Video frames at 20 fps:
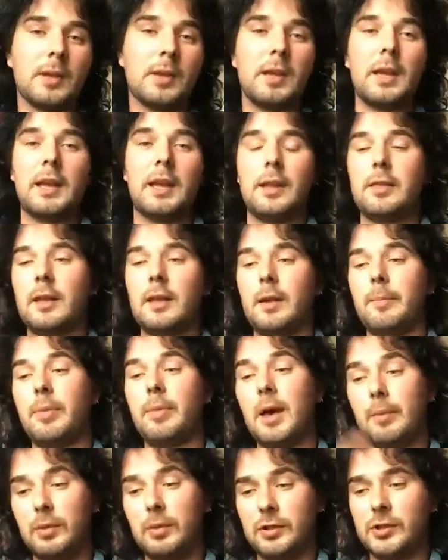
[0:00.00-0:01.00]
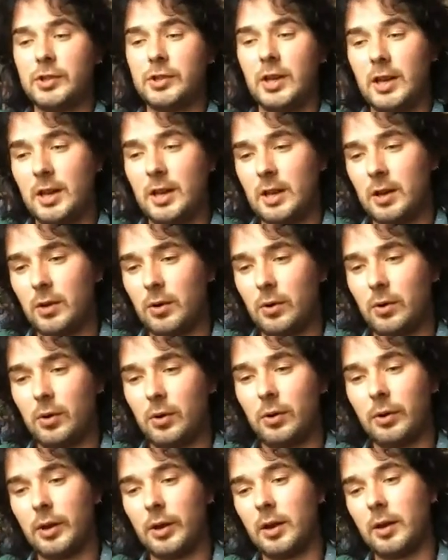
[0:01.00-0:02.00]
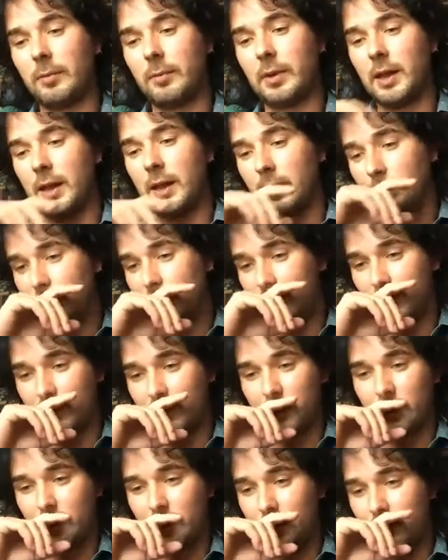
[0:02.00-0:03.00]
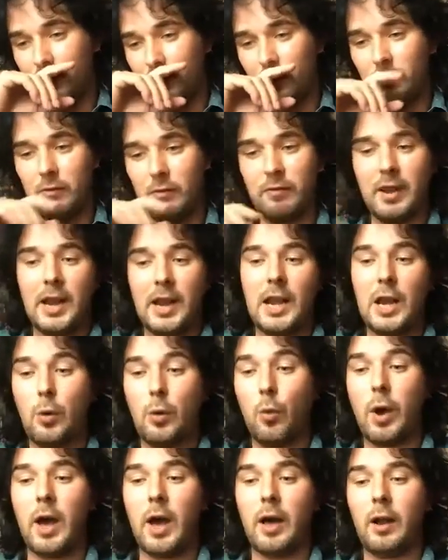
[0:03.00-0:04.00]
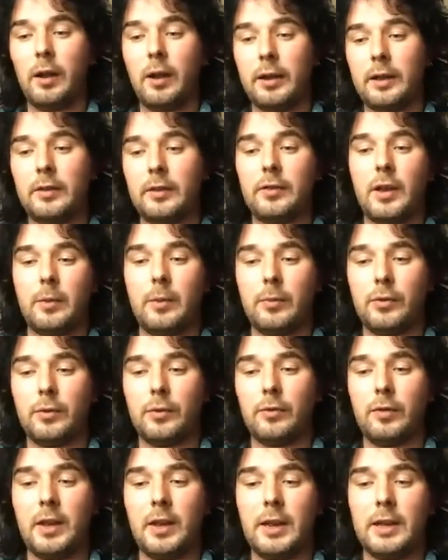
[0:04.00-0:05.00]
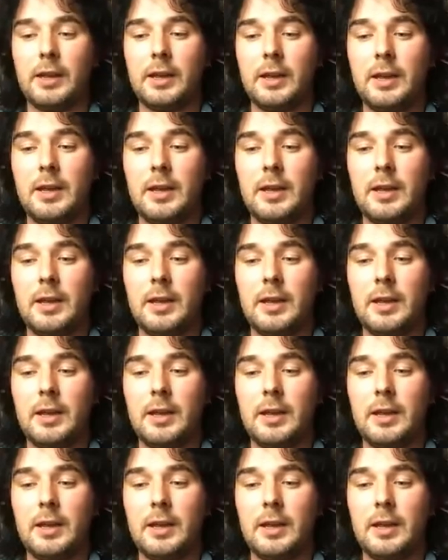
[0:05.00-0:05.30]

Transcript: Anything like publishing or being able to do really well in terms of like